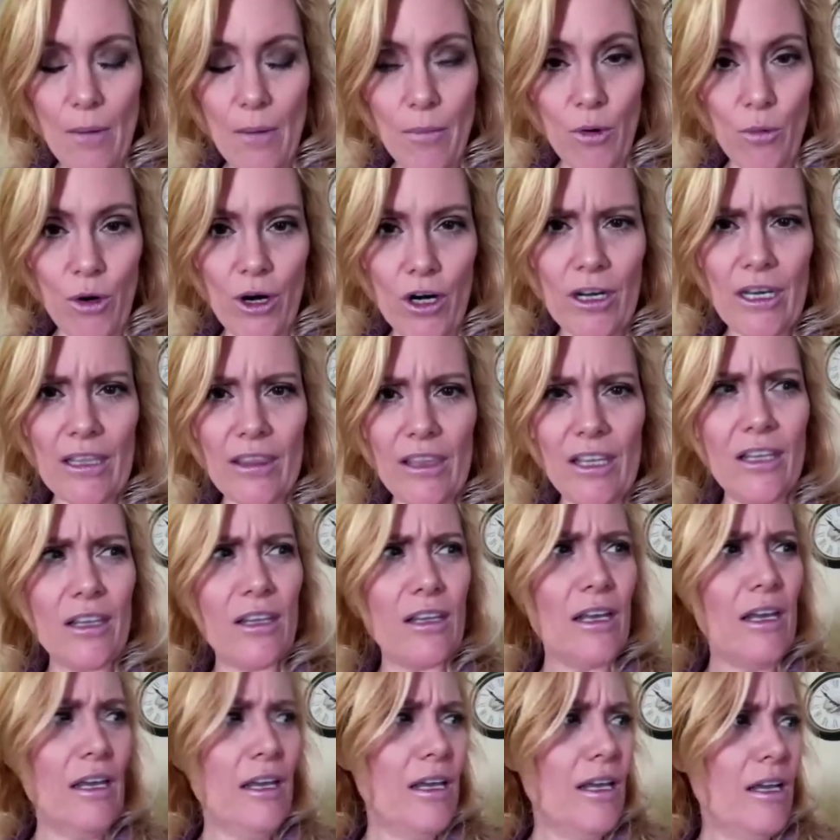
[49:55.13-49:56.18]
And then
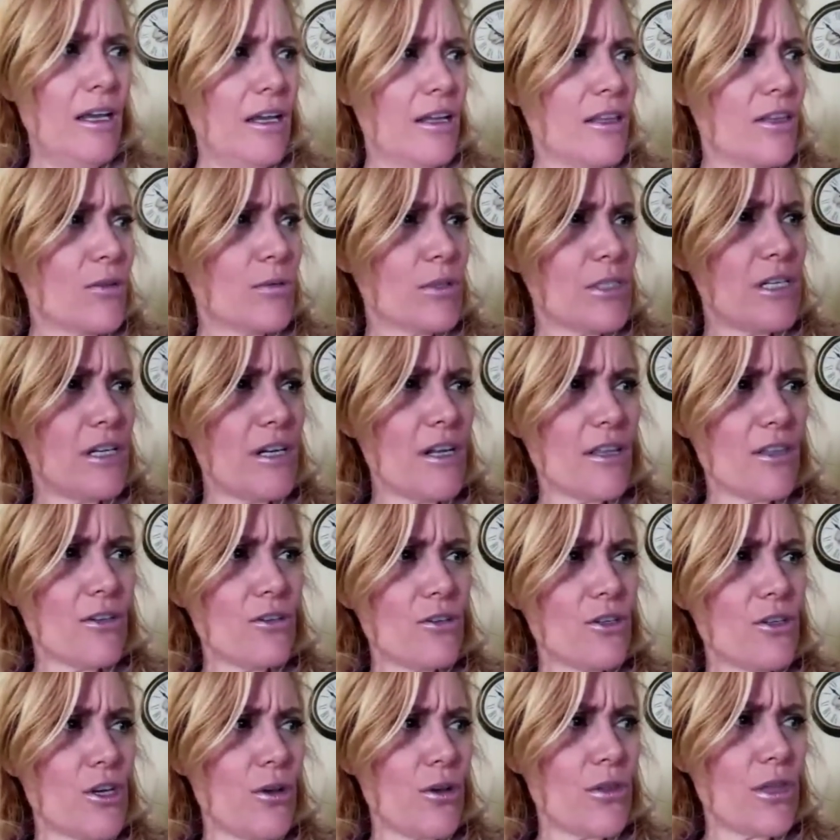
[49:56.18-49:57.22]
there was another show that I
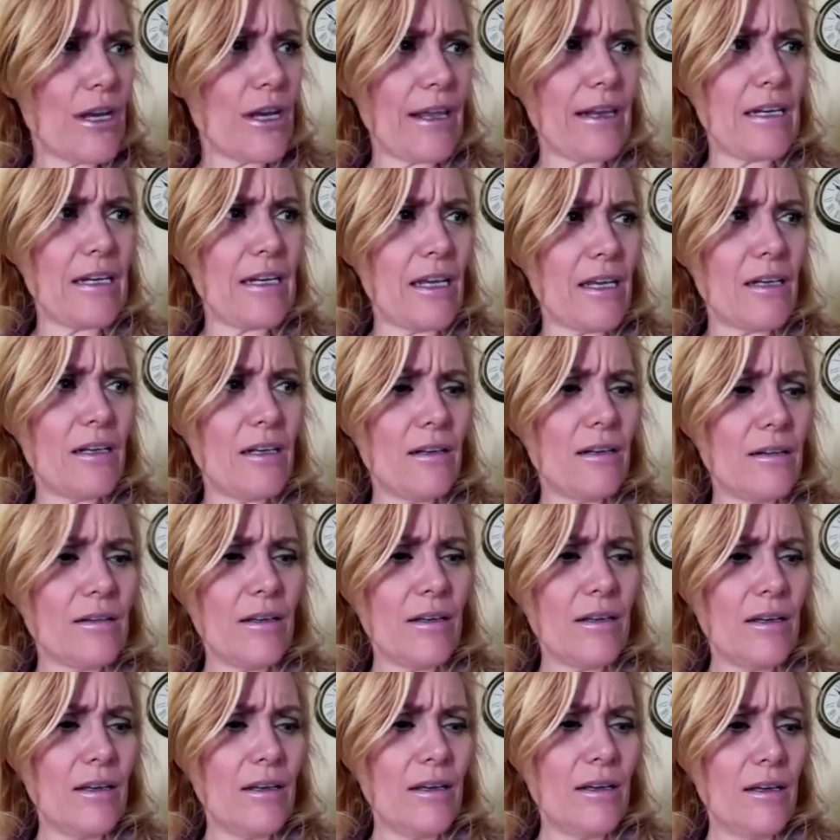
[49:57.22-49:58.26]
did.
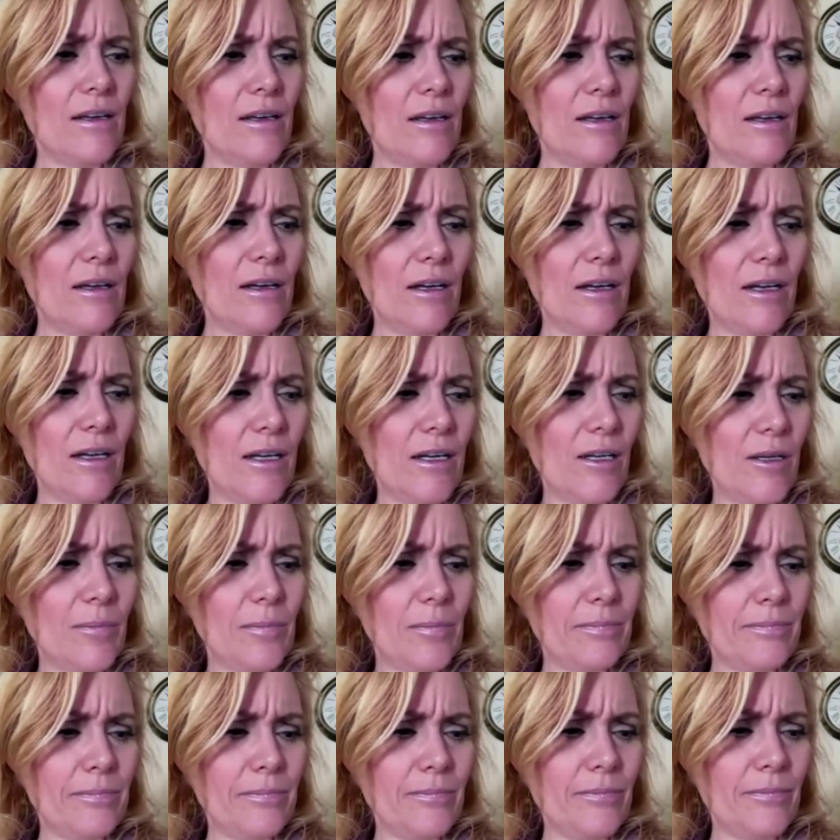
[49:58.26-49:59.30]
I
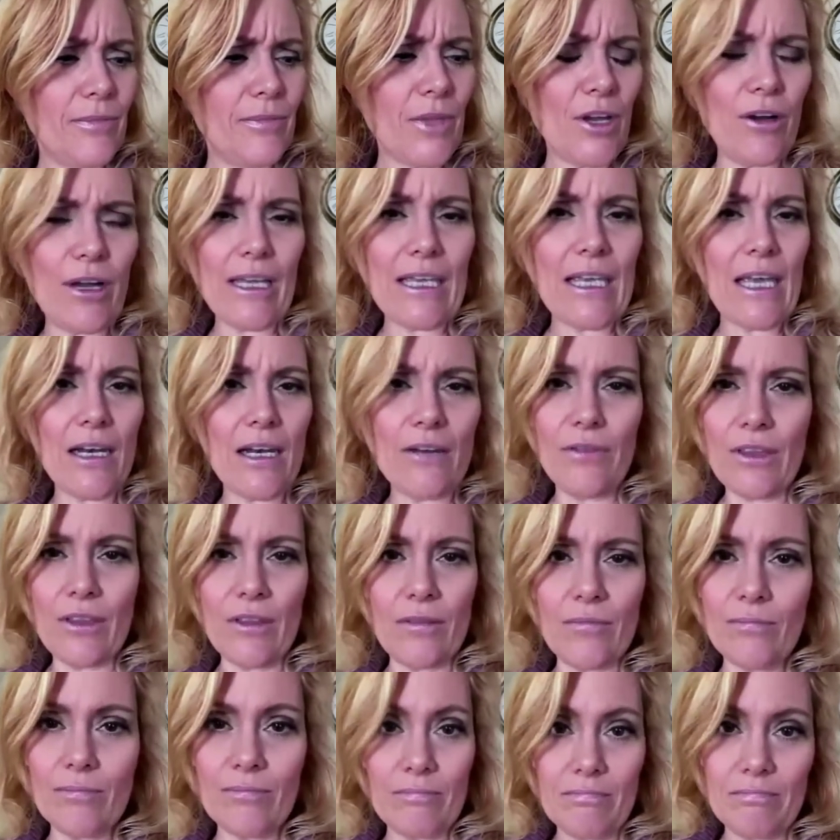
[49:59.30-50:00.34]
can't even,
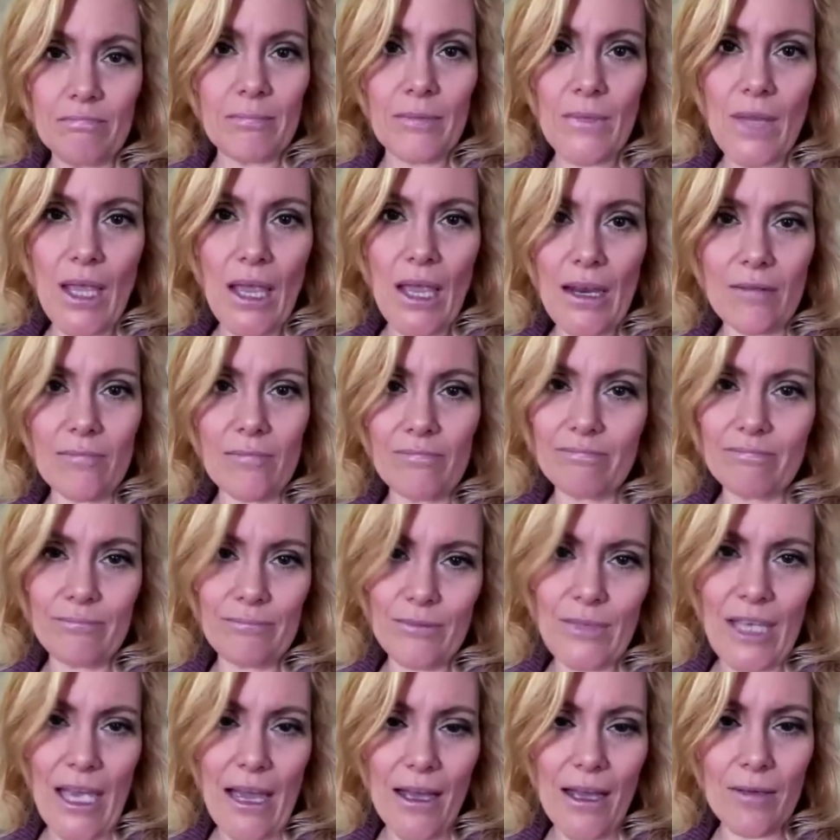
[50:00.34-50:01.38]

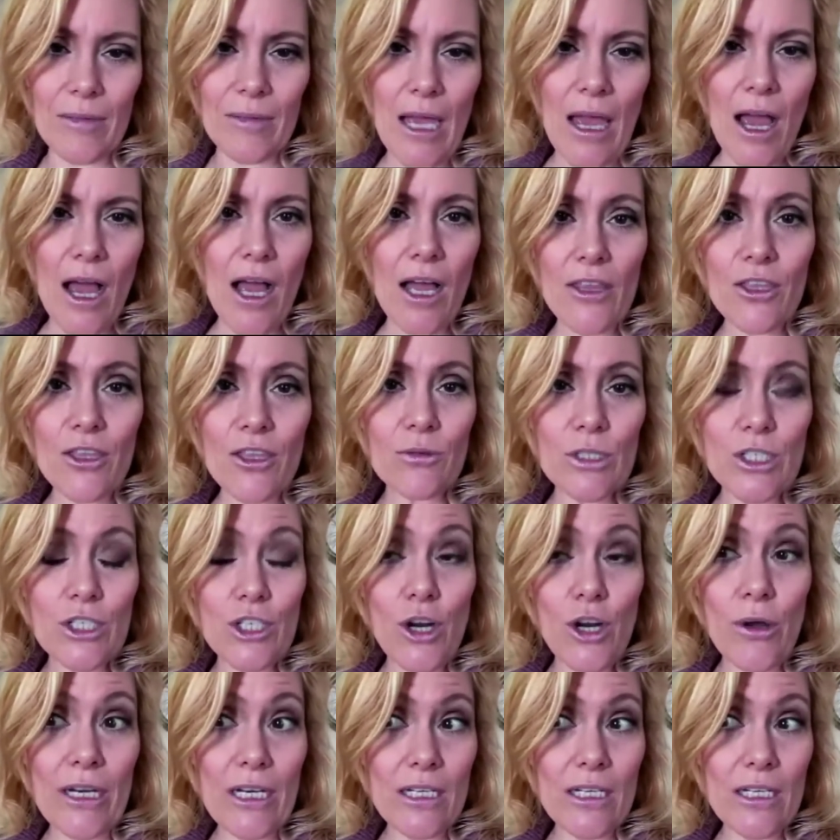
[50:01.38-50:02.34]
there was a show I did down